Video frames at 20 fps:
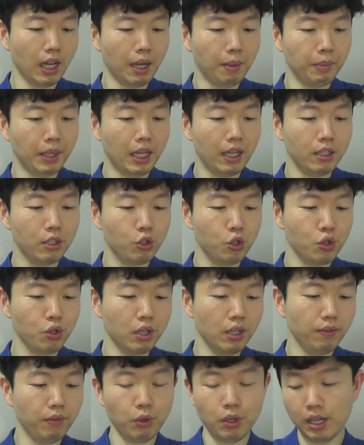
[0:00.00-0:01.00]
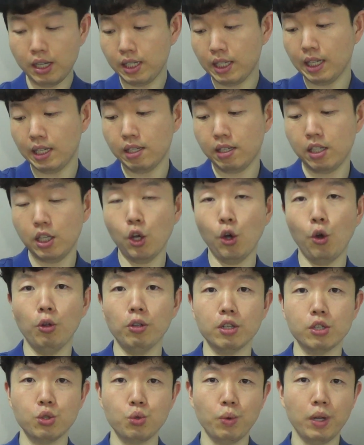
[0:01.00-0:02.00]
I'm not sure if you guys can see all
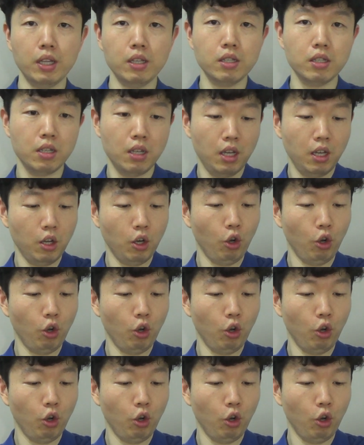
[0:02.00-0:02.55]
the sweats